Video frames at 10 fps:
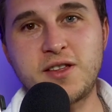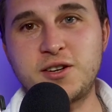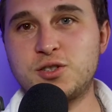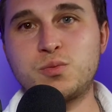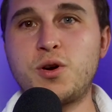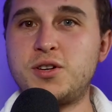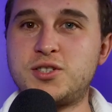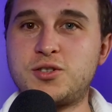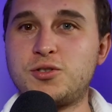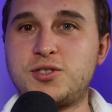They just weren't
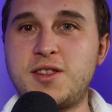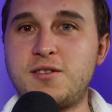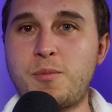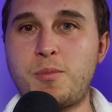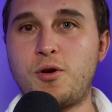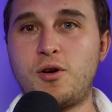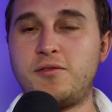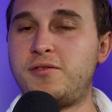discussed in the report